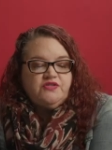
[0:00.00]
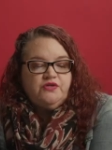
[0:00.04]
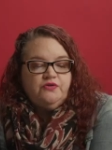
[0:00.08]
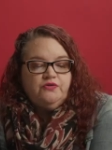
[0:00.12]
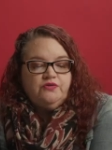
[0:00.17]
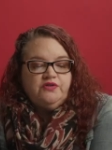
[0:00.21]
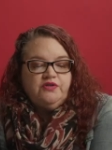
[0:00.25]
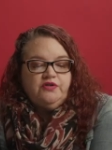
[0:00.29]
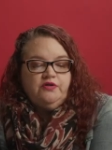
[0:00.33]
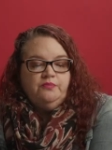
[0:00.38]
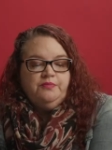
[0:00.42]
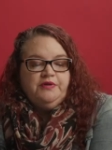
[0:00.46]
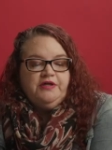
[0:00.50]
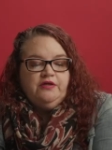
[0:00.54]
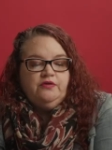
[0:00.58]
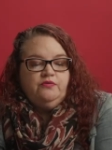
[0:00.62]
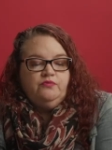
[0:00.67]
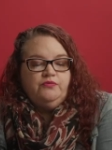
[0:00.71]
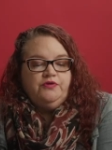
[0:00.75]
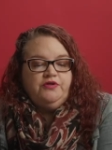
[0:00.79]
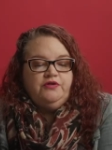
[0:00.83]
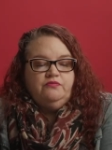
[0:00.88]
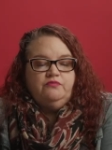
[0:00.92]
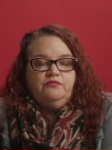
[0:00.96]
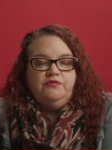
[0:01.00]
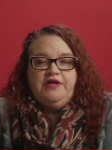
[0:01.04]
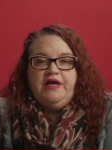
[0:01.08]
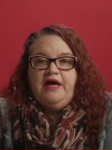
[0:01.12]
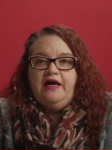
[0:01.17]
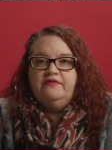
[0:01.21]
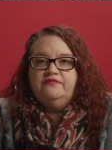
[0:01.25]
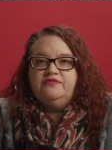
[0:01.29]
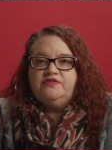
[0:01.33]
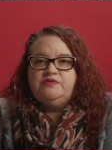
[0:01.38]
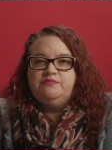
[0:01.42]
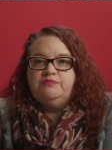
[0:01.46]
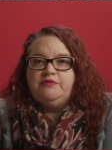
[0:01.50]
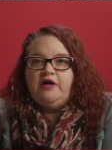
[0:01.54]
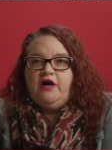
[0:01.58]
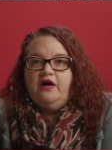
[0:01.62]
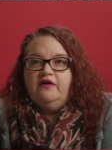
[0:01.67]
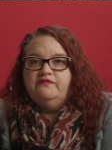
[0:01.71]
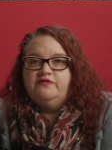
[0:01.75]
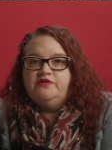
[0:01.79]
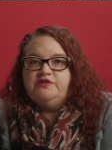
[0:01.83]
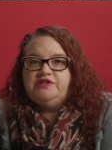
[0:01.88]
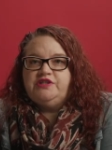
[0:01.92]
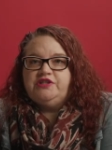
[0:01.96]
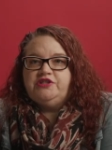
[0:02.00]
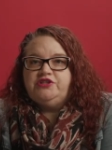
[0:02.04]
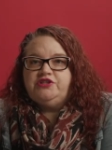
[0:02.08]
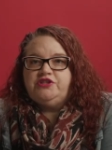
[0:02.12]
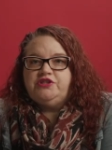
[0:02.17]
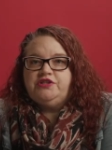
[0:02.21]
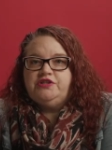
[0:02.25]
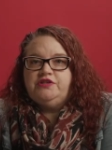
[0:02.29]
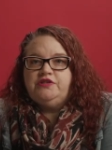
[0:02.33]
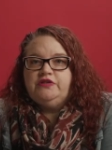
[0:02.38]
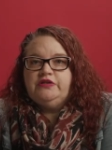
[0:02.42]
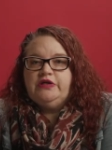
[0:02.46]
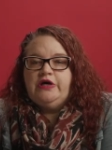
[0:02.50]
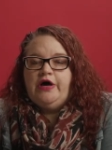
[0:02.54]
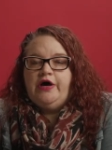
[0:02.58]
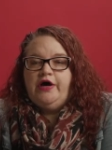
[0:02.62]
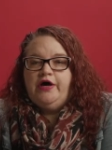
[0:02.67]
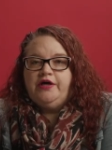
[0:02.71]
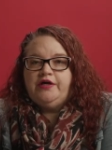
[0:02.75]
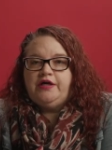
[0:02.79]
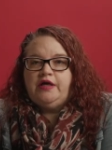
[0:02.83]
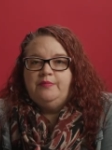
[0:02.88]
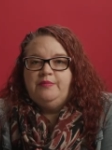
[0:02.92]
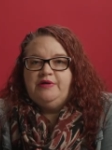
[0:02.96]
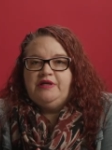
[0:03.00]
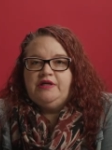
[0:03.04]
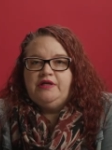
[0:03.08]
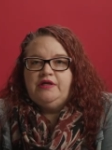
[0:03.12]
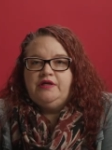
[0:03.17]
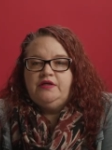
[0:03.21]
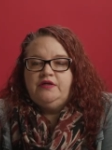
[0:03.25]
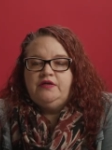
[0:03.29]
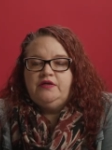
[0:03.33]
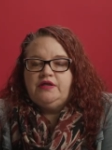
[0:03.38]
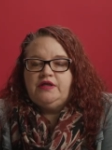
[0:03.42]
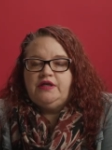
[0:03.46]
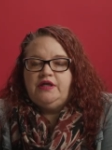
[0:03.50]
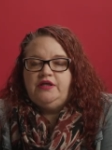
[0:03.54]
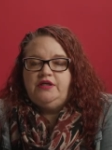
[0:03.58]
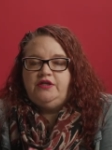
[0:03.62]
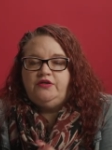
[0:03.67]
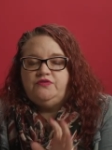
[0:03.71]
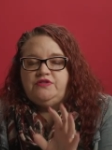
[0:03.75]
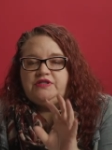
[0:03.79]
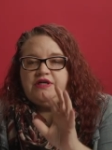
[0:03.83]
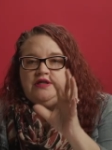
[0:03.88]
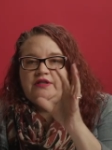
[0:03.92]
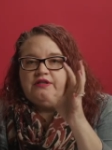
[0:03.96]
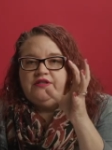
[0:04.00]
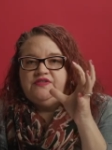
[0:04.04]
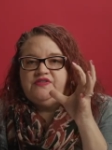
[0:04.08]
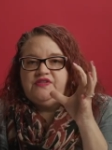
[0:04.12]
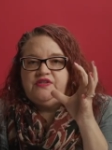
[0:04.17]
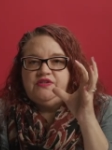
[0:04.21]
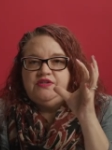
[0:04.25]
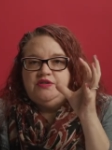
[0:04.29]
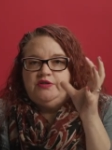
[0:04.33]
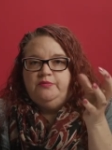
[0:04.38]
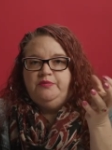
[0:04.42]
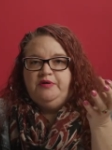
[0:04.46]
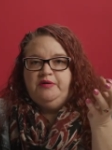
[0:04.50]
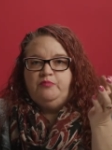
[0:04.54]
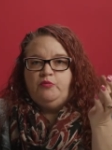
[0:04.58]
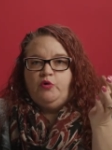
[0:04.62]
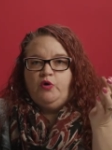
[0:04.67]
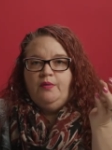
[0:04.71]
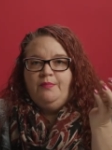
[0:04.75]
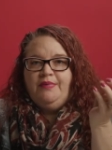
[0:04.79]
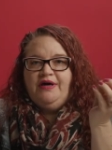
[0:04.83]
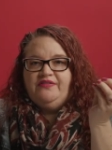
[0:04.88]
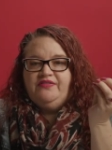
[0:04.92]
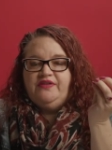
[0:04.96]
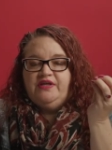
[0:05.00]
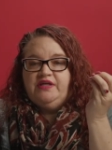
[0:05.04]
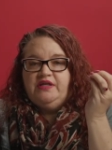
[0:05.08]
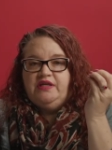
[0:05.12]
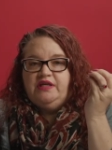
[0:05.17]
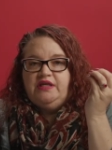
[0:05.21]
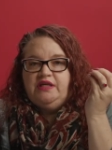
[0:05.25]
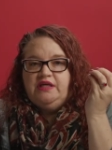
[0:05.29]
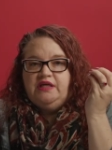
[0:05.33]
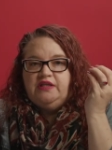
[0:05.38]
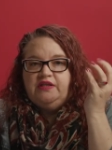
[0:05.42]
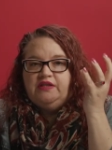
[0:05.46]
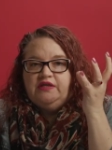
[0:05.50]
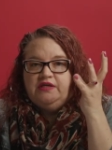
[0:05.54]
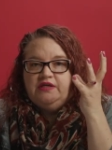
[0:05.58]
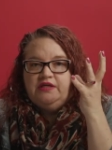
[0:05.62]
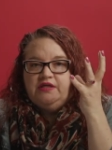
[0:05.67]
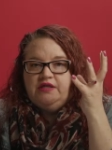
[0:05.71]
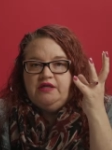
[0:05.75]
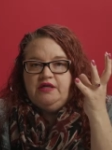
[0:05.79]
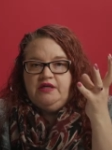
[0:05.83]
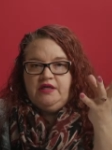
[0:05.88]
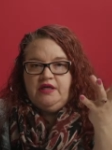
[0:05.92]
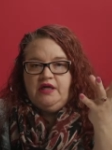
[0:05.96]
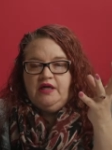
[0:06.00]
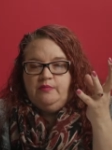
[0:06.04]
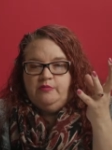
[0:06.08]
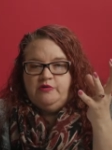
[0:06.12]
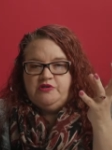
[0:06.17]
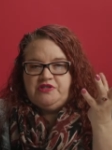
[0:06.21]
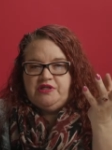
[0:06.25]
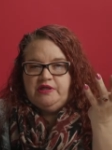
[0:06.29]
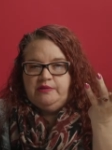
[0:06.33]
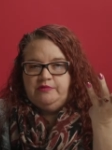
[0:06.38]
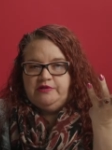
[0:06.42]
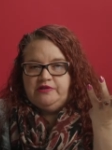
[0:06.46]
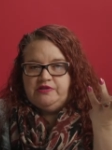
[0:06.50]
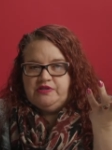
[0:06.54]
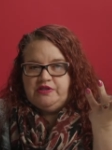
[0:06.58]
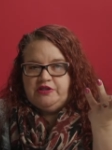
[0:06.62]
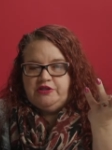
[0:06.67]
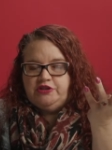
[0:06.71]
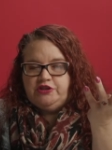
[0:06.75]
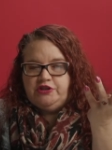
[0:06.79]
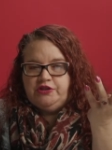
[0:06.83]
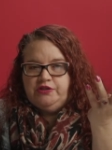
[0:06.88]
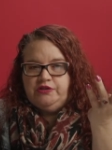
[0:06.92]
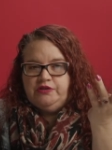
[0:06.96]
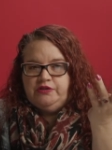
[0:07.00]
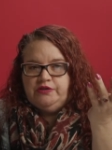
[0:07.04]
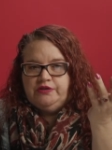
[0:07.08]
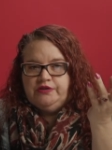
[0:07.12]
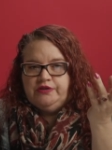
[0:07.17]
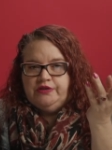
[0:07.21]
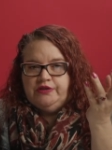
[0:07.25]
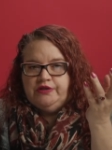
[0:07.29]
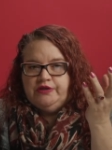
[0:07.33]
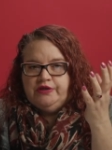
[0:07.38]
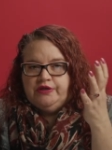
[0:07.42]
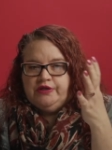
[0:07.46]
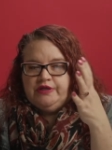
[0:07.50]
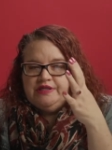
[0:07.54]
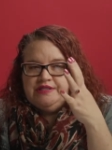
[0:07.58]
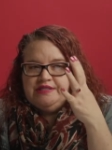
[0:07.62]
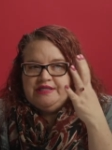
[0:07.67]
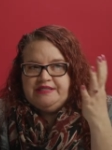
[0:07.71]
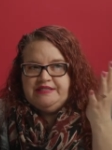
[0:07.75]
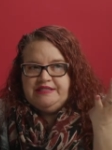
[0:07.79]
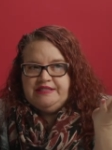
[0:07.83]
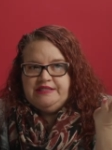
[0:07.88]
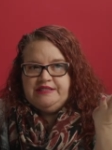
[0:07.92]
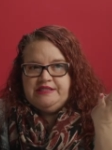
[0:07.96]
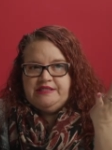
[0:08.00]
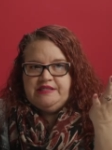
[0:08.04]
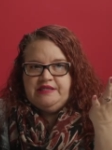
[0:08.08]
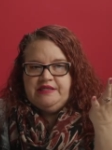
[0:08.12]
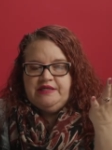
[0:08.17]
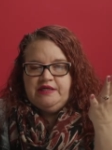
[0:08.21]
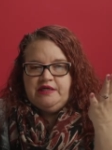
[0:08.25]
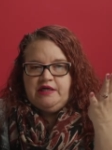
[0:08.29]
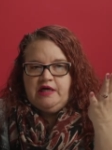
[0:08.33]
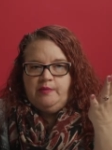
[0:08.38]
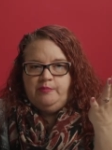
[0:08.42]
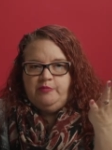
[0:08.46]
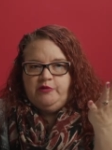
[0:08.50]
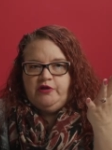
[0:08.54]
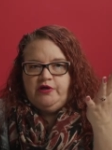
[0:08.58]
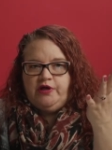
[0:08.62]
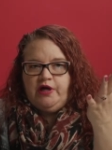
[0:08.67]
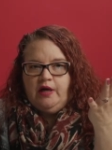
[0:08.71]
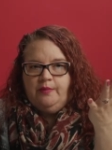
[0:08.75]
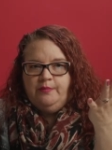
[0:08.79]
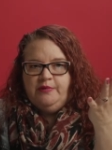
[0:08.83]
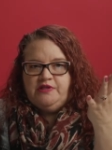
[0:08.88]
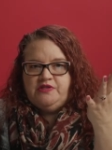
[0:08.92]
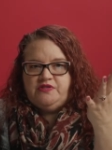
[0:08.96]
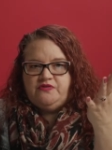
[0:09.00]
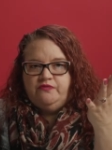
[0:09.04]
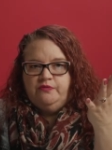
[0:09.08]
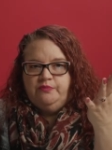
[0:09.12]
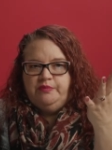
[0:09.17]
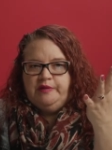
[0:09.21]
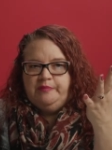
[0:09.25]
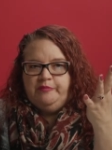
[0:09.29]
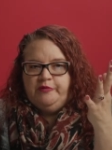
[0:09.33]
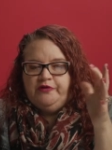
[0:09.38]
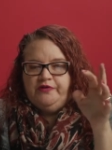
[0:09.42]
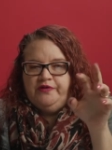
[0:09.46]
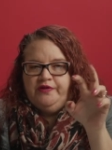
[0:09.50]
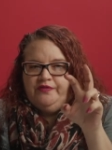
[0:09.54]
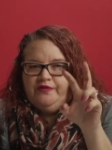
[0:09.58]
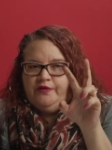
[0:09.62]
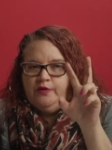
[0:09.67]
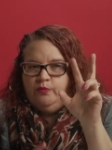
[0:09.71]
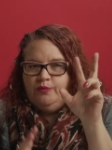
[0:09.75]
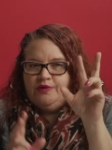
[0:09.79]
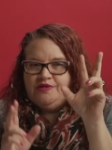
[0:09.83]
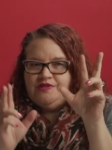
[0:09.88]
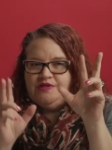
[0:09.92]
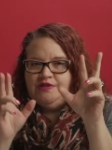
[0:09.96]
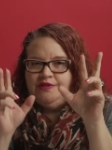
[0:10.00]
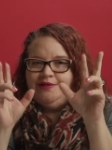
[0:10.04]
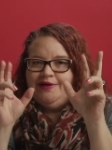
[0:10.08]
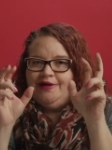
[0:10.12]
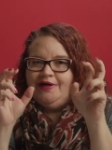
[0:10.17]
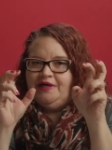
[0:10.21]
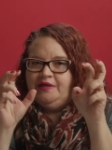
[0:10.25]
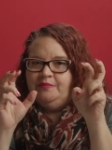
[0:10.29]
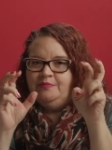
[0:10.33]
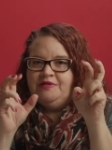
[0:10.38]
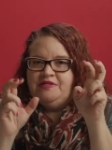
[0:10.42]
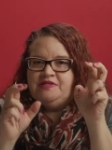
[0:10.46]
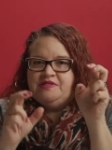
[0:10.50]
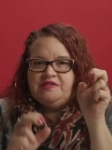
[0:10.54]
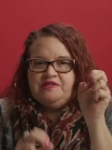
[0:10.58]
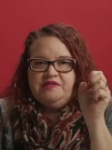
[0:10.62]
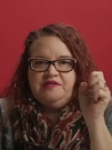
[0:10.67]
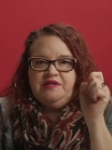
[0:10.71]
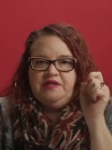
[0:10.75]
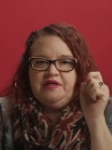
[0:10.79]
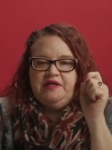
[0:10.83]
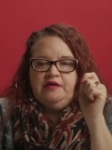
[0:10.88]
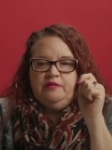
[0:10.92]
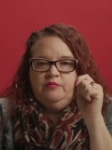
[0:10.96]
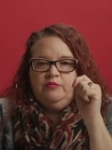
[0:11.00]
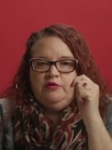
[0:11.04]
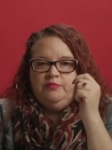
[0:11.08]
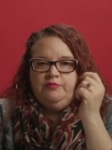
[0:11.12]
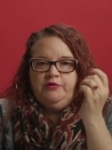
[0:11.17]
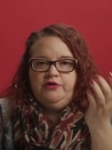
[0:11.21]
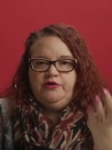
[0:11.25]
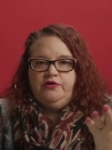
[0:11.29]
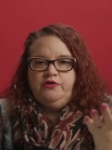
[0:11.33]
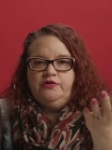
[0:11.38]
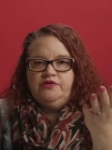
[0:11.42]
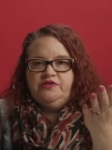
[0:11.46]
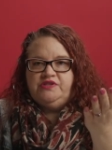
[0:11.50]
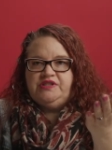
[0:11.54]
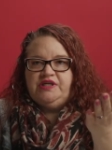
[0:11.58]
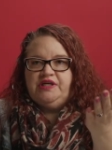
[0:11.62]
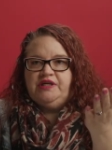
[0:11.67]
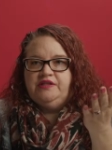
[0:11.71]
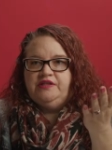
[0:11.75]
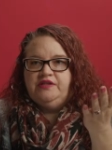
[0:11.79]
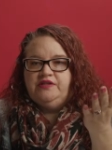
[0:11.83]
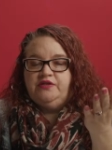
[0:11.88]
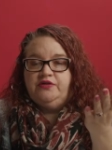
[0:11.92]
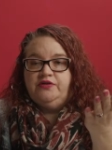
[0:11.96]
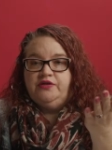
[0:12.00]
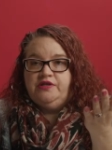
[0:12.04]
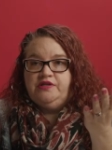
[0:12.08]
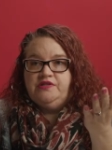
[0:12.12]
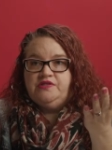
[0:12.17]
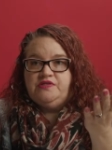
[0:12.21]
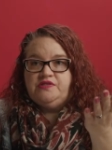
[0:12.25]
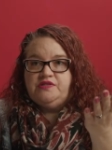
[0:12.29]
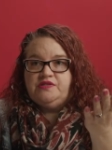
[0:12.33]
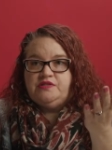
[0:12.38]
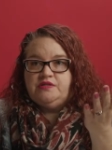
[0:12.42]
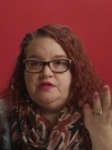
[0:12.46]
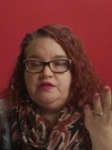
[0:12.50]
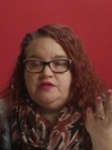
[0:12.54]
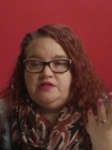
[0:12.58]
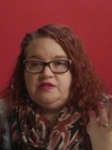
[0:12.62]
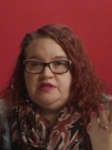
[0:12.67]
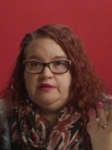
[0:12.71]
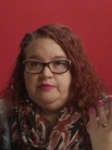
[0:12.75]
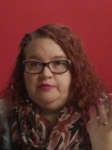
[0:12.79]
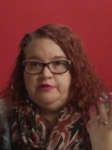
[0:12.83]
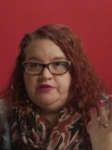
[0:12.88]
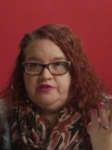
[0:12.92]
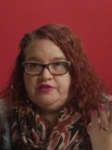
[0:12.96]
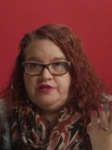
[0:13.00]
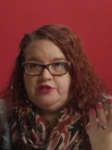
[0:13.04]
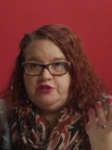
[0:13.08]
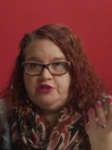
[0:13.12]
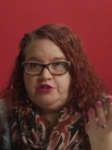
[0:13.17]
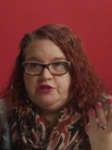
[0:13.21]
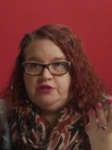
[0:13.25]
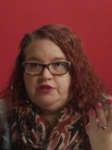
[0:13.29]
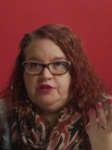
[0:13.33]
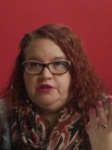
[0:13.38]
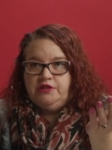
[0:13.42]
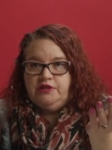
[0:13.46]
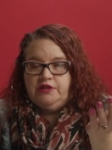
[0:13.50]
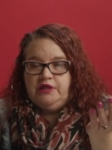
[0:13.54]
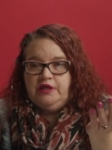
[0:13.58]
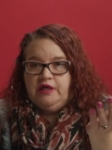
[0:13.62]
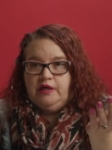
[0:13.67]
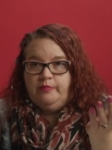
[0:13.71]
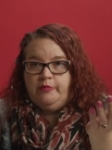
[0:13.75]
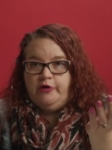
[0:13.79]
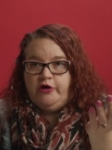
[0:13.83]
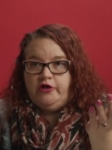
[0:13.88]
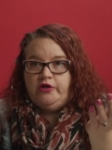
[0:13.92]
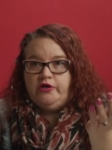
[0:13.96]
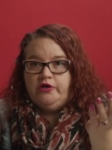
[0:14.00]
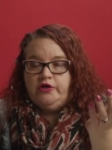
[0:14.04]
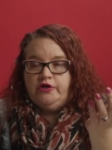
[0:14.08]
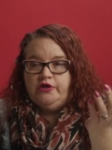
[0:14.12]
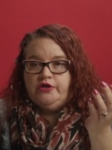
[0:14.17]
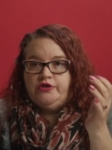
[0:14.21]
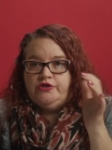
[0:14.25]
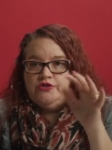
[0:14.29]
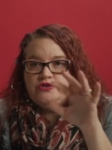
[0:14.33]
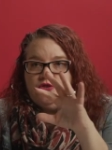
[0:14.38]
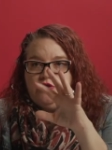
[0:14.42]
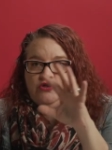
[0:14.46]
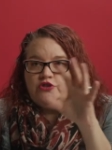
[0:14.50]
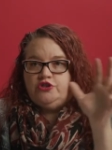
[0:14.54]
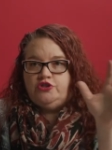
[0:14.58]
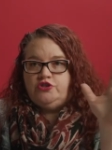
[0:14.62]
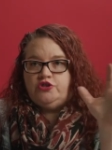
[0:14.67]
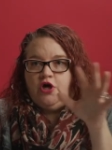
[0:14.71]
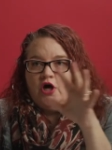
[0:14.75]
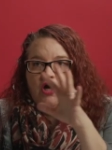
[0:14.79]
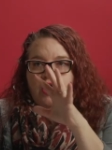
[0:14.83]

you a little bit. We have some conversation coming in. Can you tell us a little bit more about the in-camera stabilization? Because I did see a couple of comments from people that there wasn't IBIS in the camera, but you're saying that there is stabilization in the camera. So could you talk